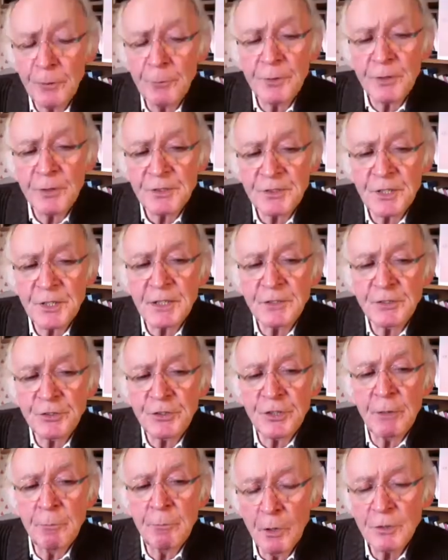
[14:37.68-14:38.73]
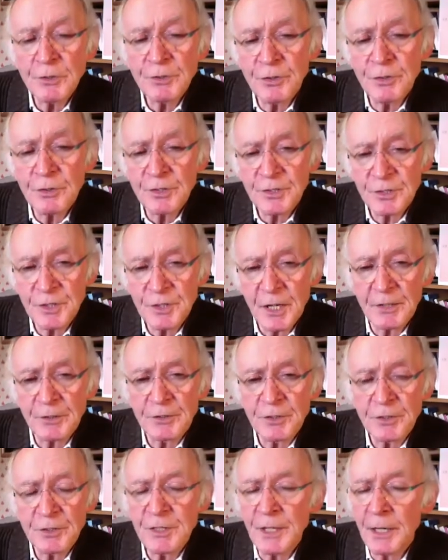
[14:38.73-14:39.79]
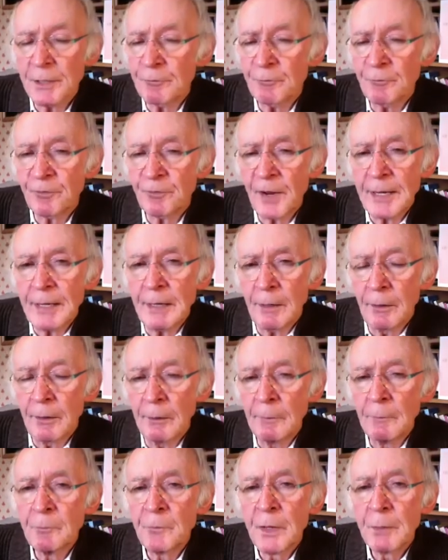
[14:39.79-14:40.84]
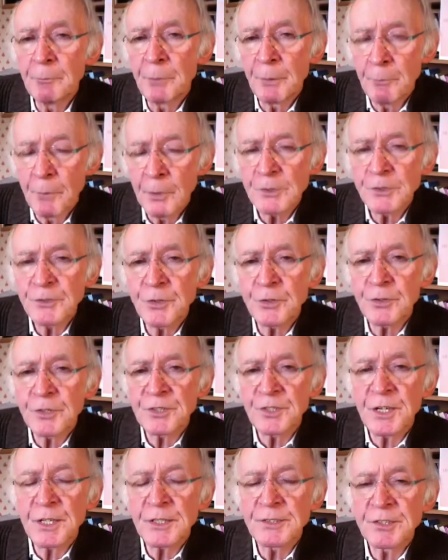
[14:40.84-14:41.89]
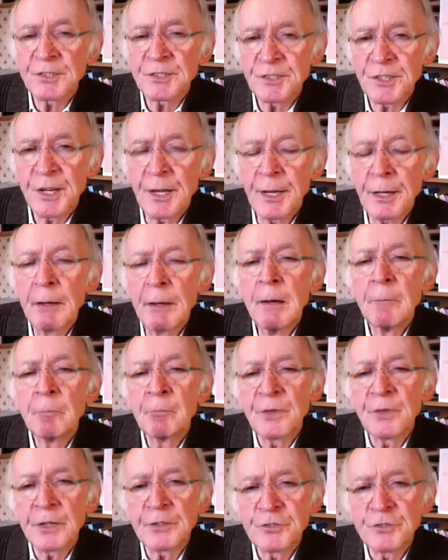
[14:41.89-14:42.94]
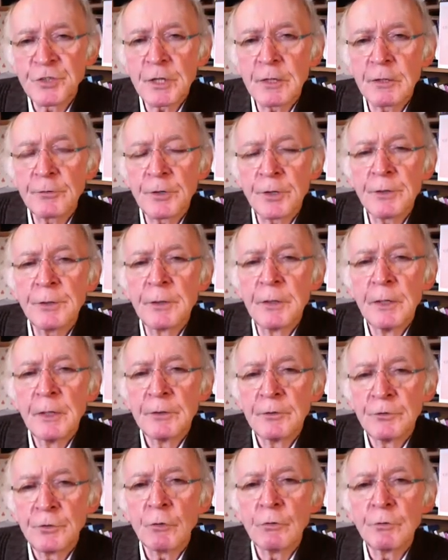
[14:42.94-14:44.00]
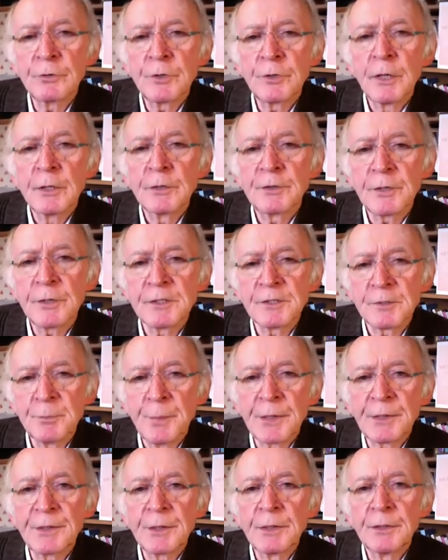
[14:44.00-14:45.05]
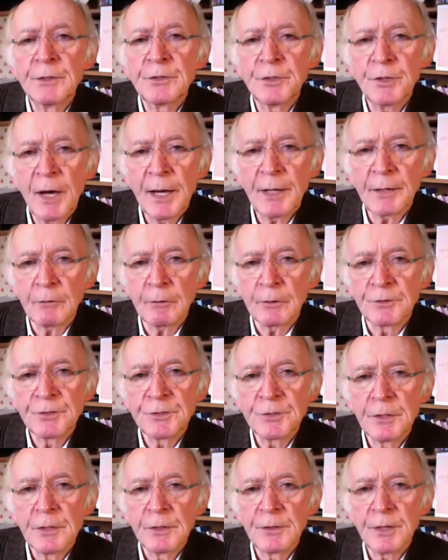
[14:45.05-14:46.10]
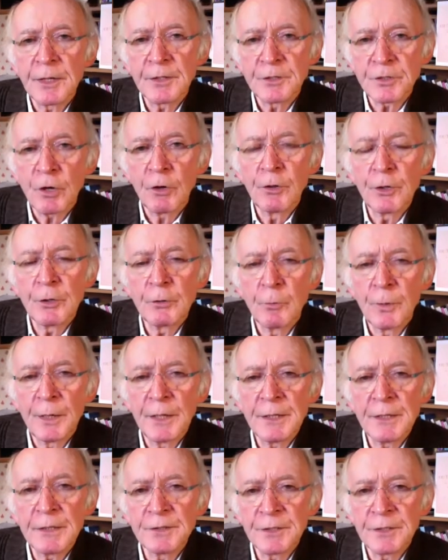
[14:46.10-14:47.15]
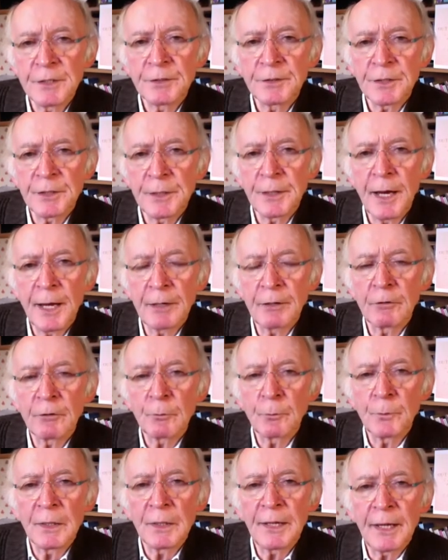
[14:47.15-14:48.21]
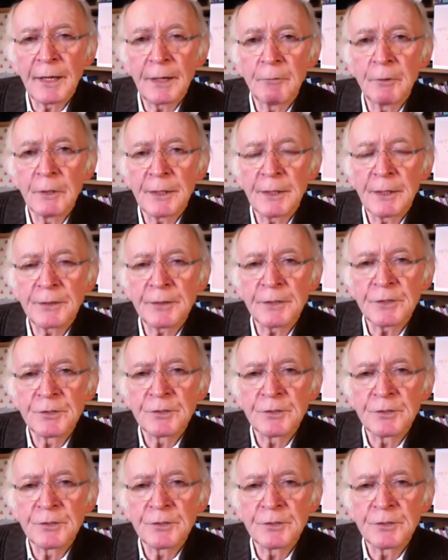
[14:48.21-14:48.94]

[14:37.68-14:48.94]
the research now, most of the research, it's not final, but most of the research is saying that children don't transmit to adults. That is other ways that the adult will get this.